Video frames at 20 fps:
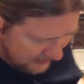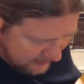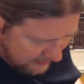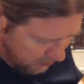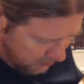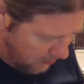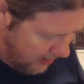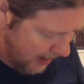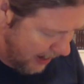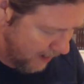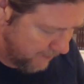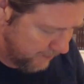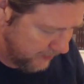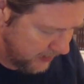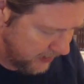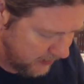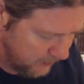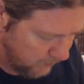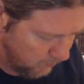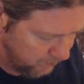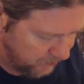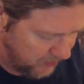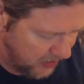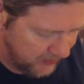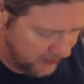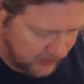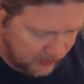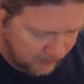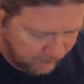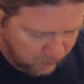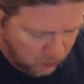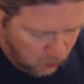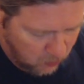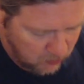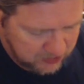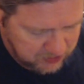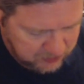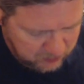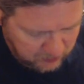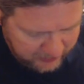that are happening. And then, of
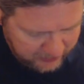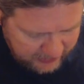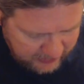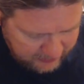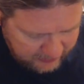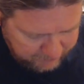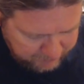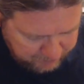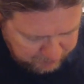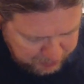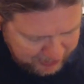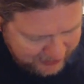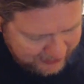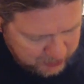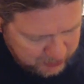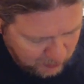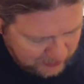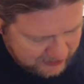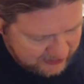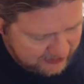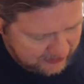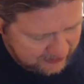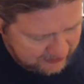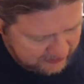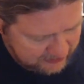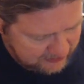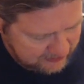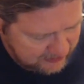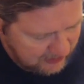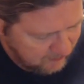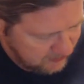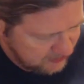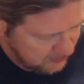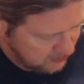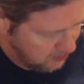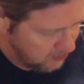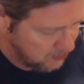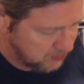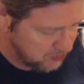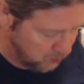course, we get page 167
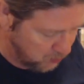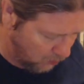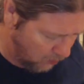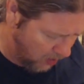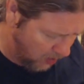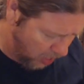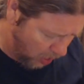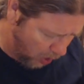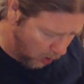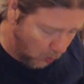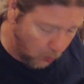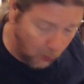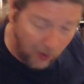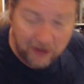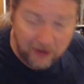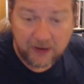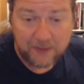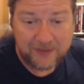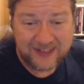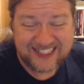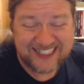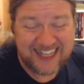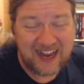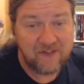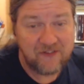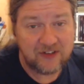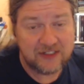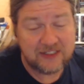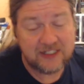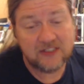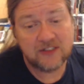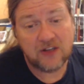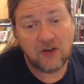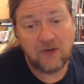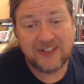starts, Welcome to San Francisco.